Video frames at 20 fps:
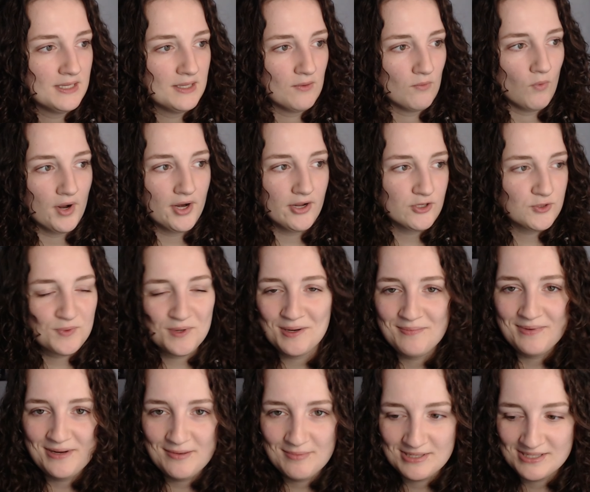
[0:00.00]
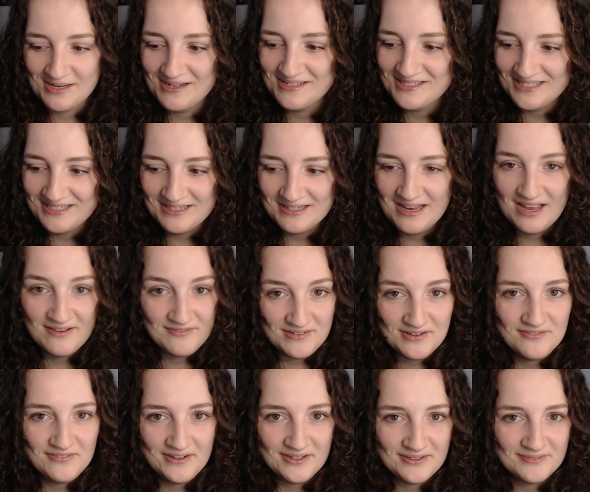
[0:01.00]
What else would it be besides
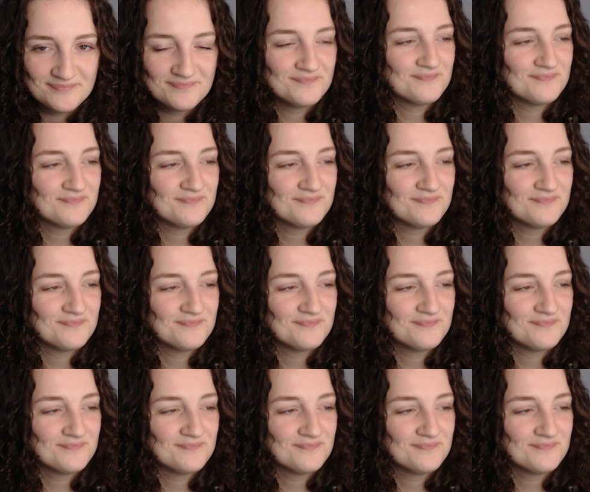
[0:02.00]
FEV?